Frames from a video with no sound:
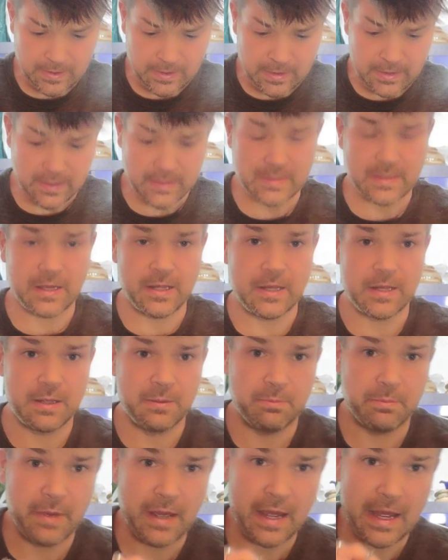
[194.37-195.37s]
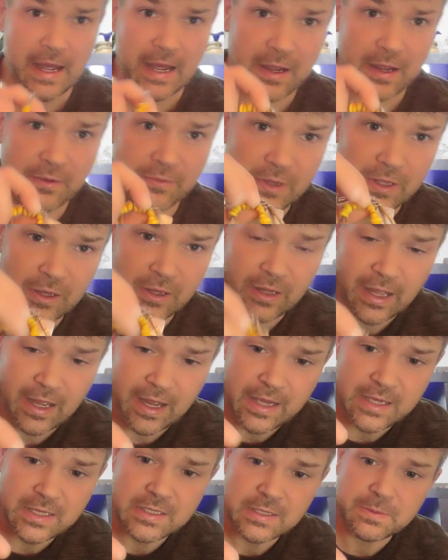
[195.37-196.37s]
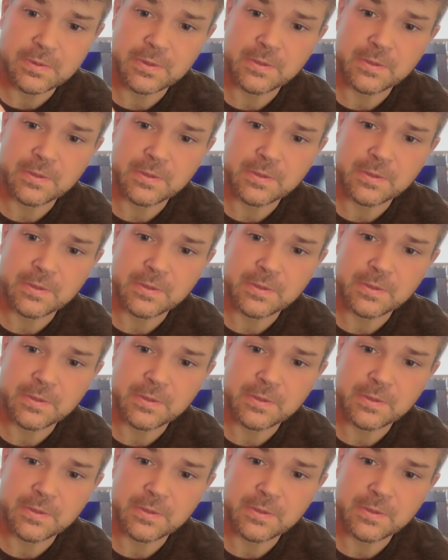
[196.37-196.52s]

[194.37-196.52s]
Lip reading: It's on the back of the clasp,